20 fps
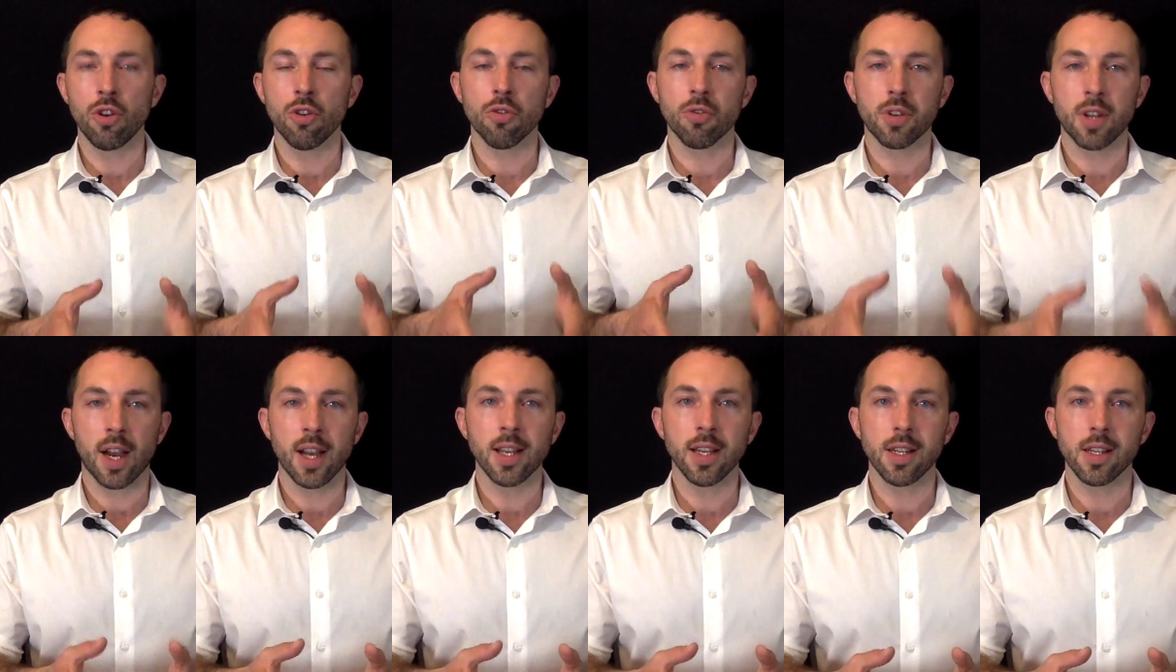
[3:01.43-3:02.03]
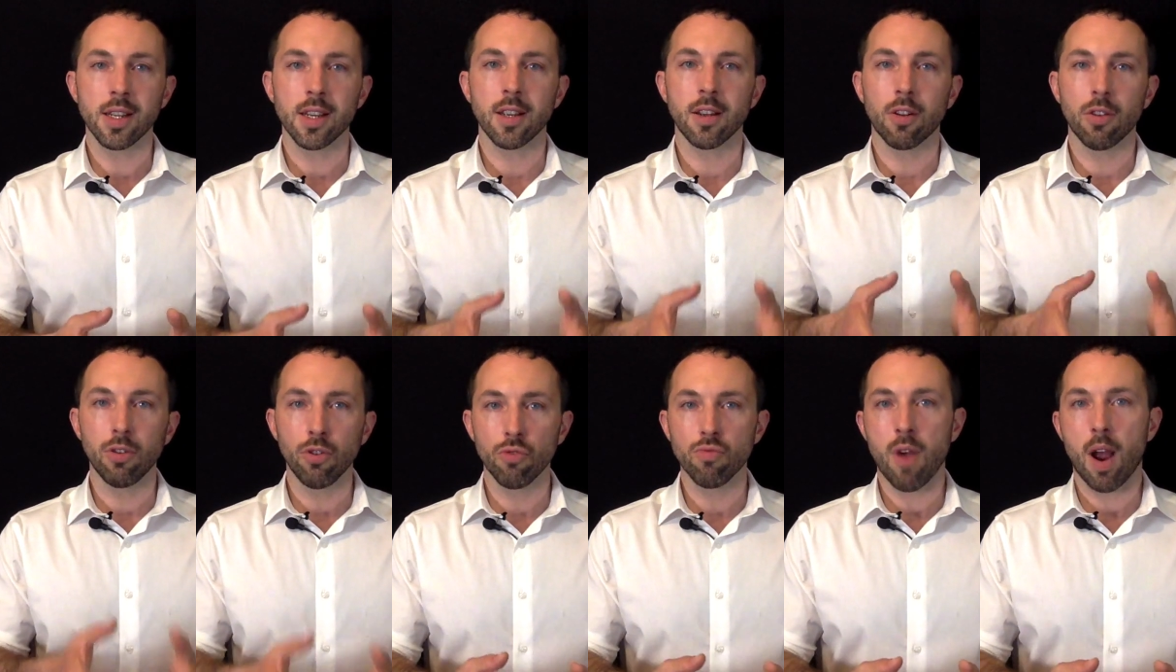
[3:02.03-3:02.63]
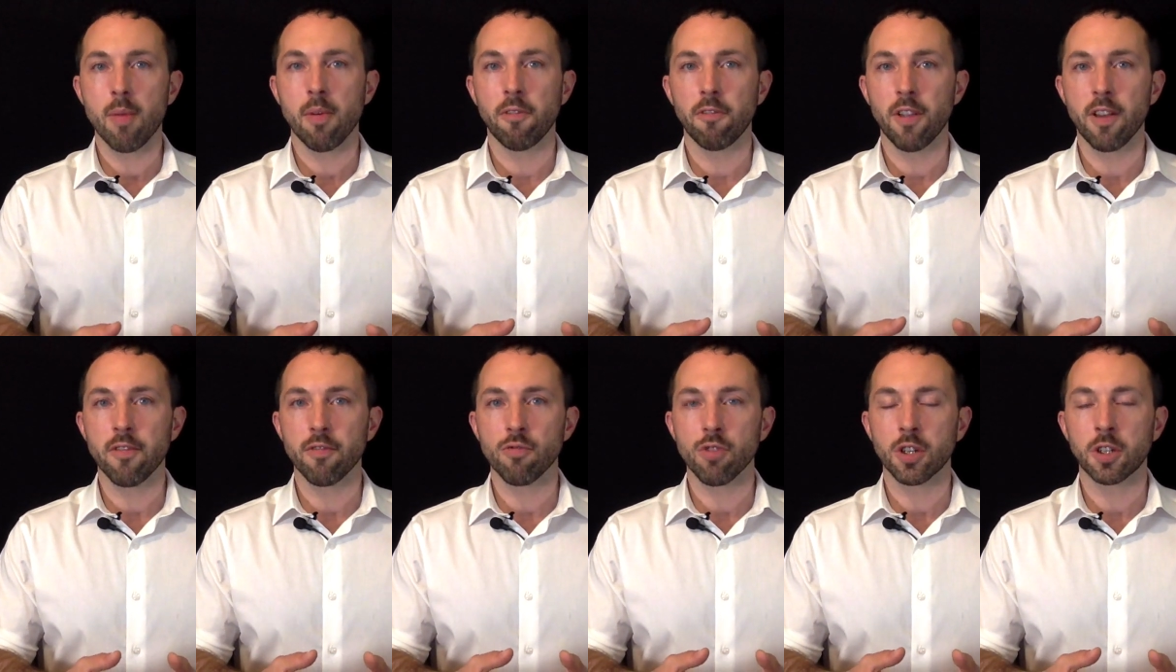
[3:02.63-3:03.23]
to your diet to include
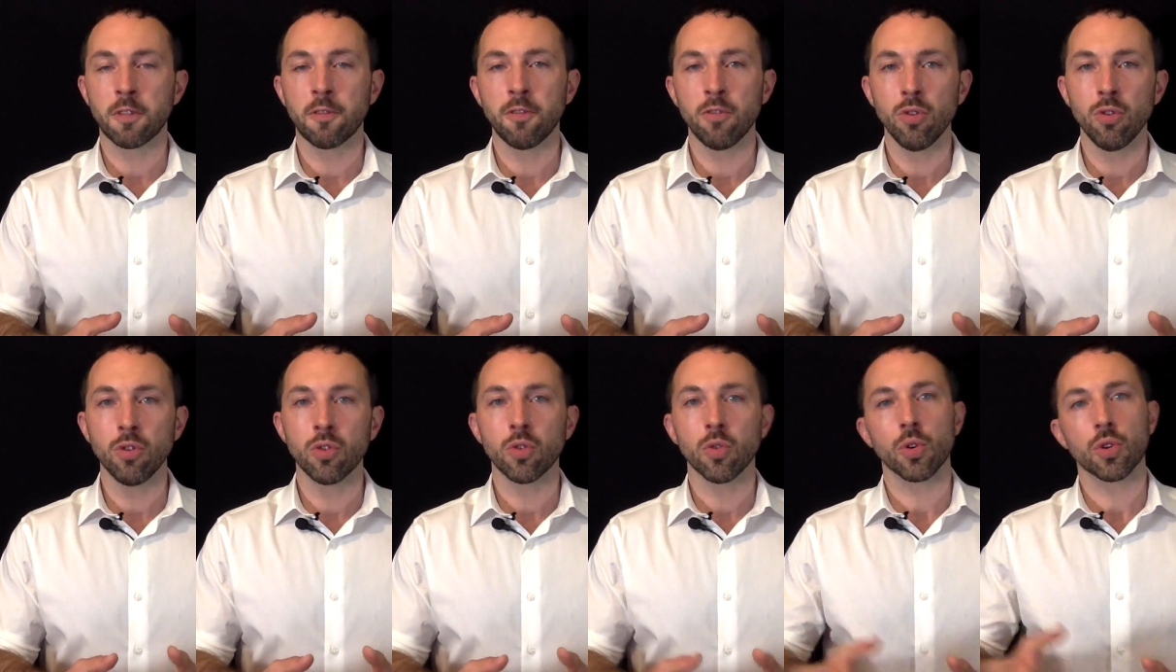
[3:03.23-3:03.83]
riboflavin-rich foods,